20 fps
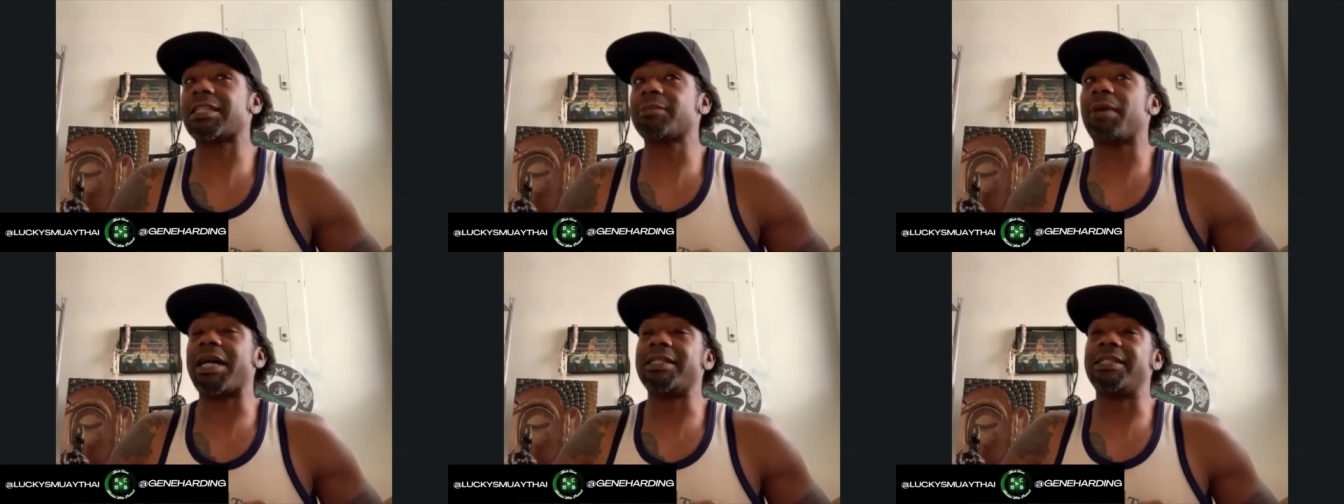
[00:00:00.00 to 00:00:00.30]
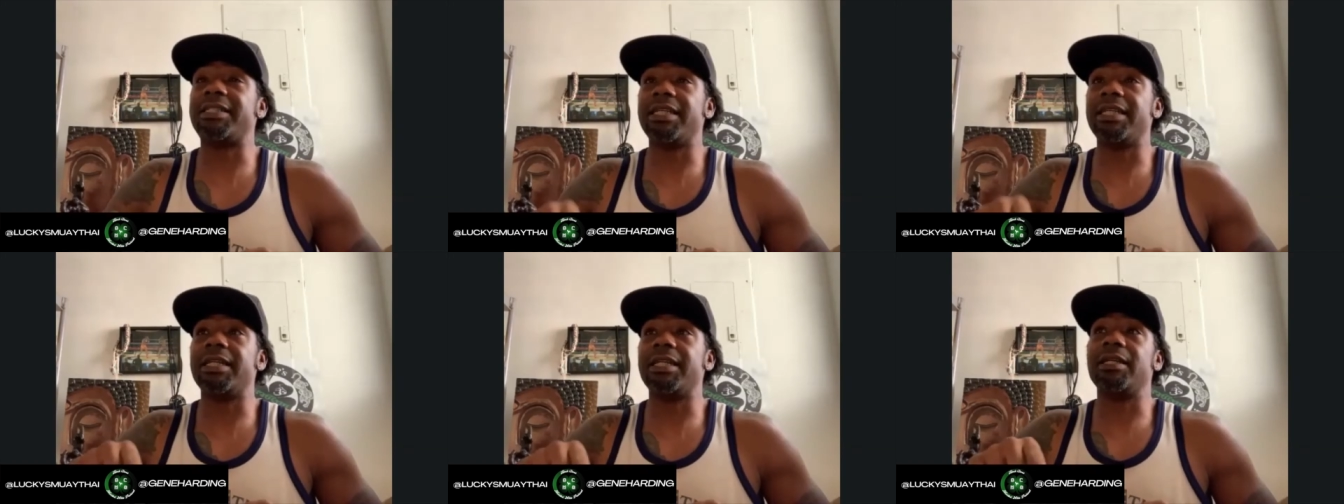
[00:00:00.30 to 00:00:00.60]
time I
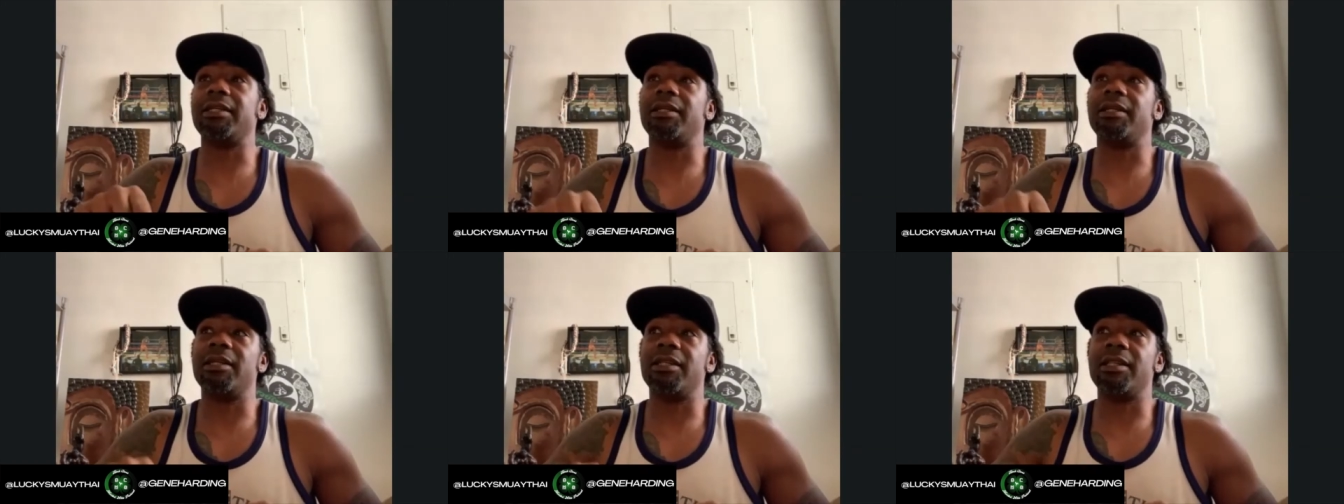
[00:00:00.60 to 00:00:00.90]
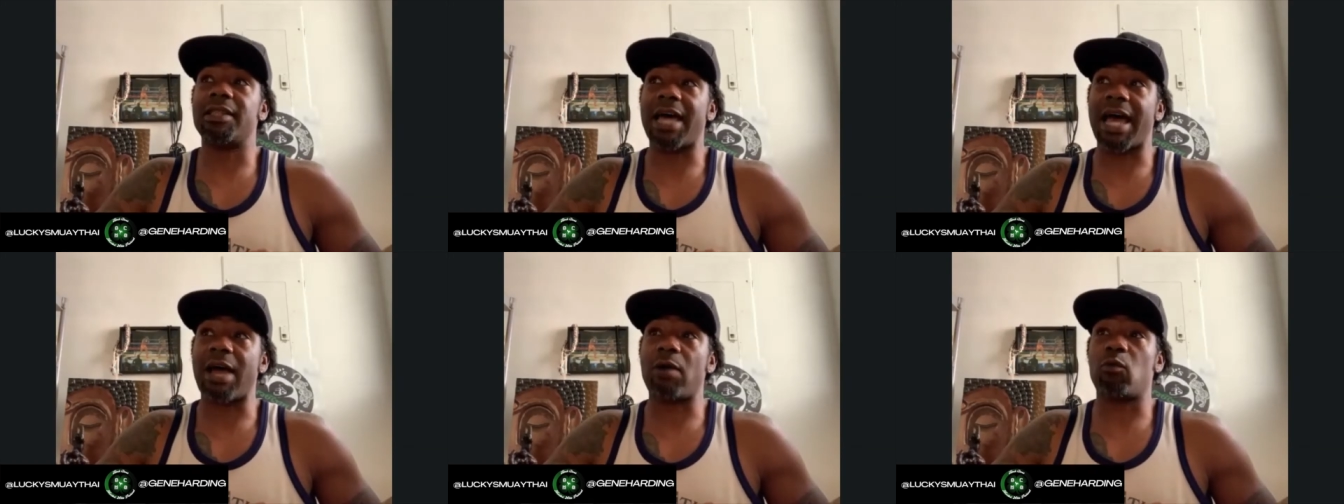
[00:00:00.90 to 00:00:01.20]
did it
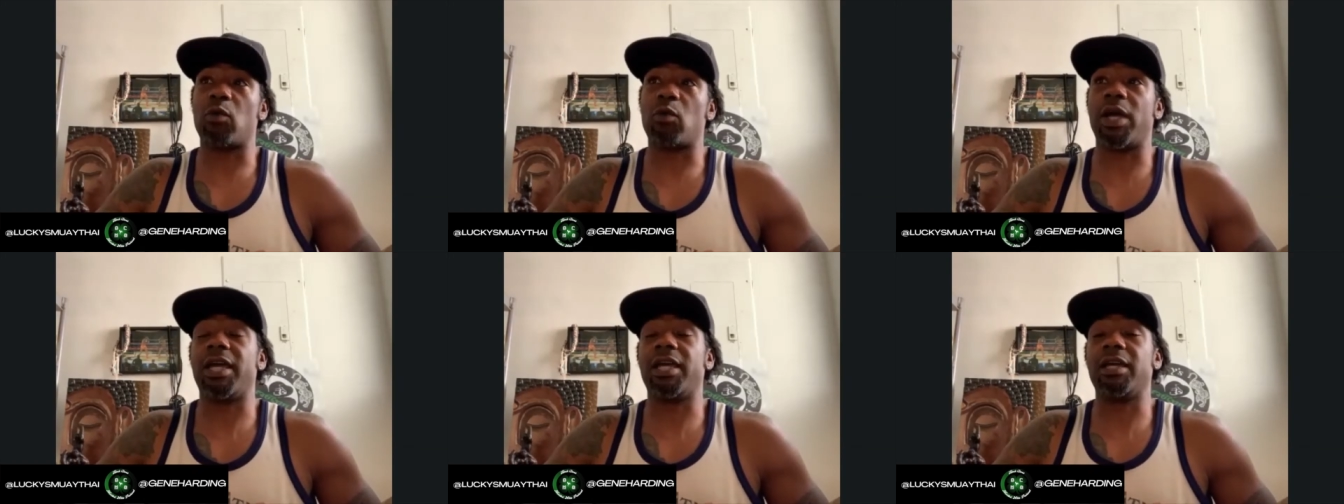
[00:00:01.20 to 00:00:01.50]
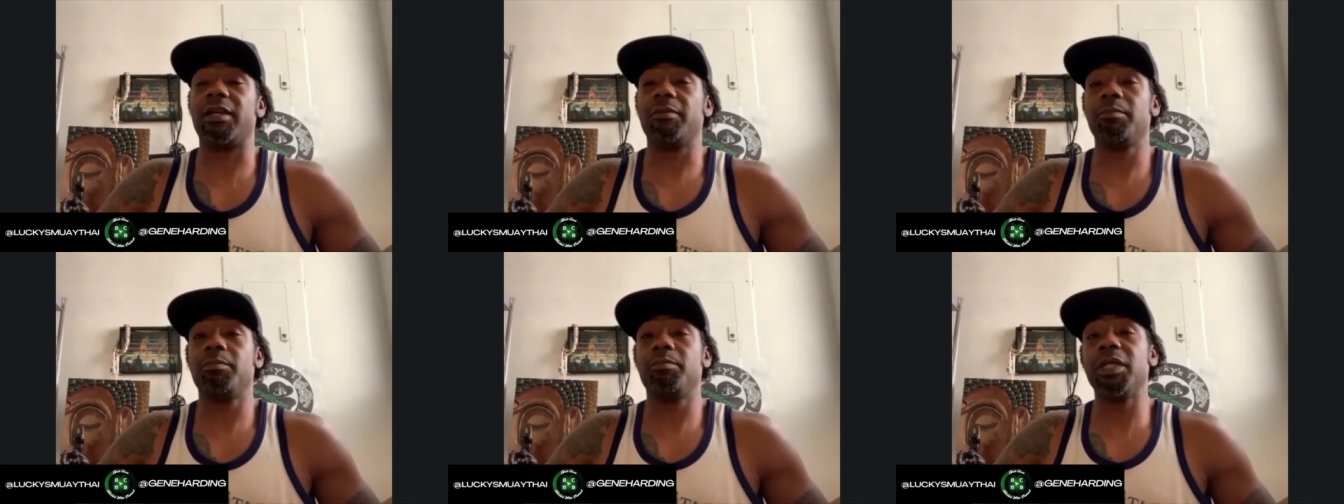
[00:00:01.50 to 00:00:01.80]
in that
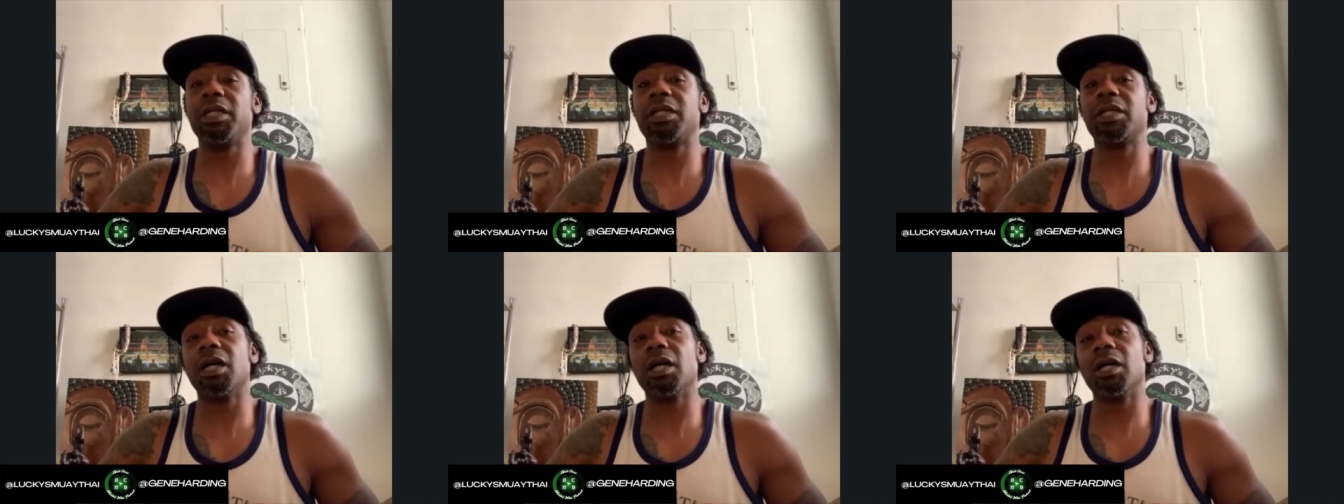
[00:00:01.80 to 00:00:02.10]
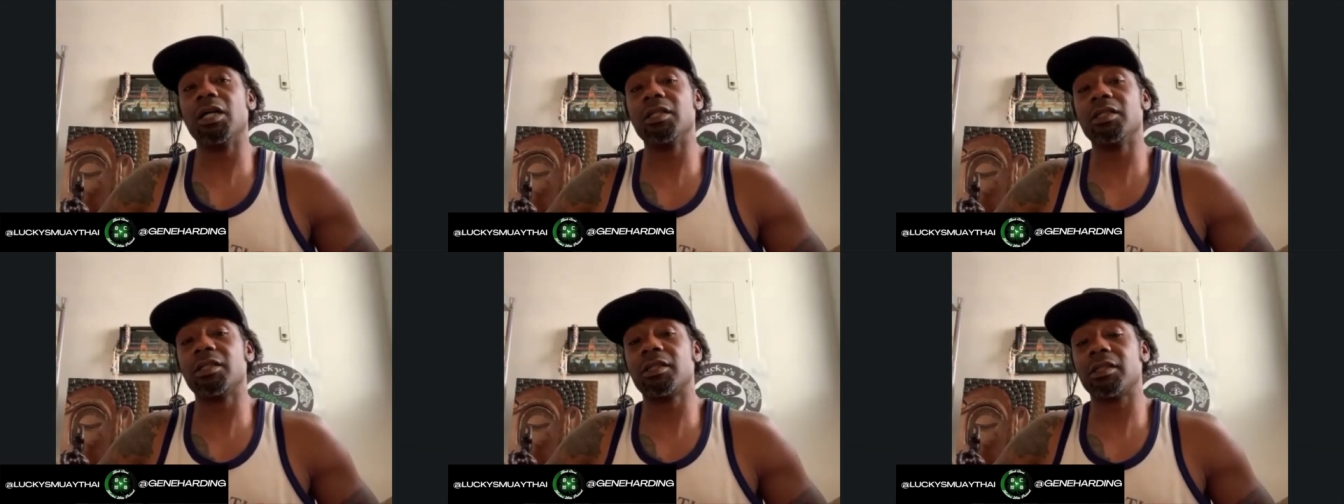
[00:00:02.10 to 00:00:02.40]
way
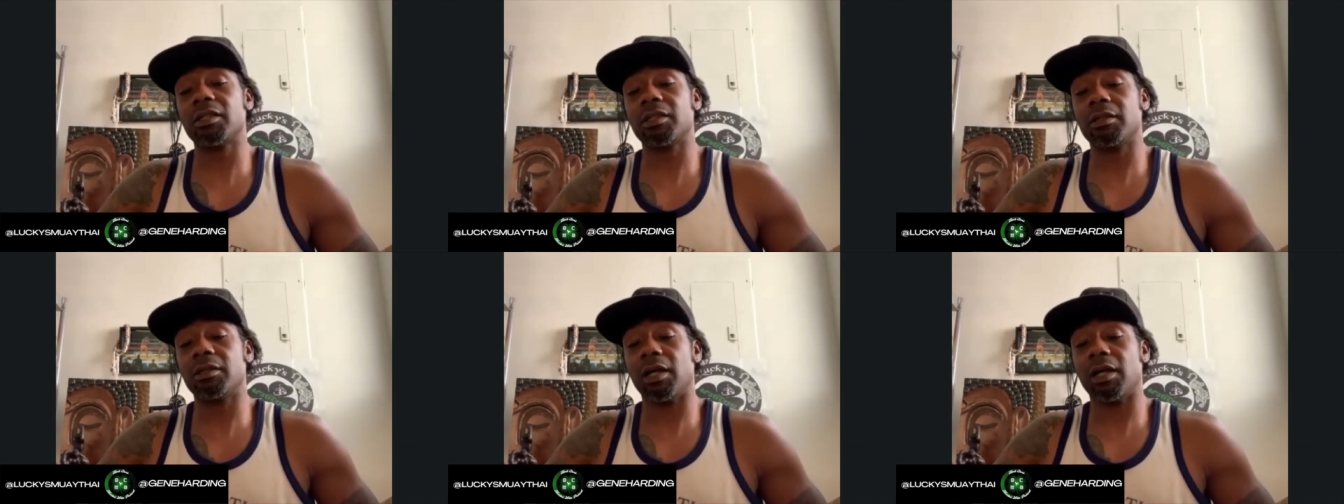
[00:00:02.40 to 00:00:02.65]
because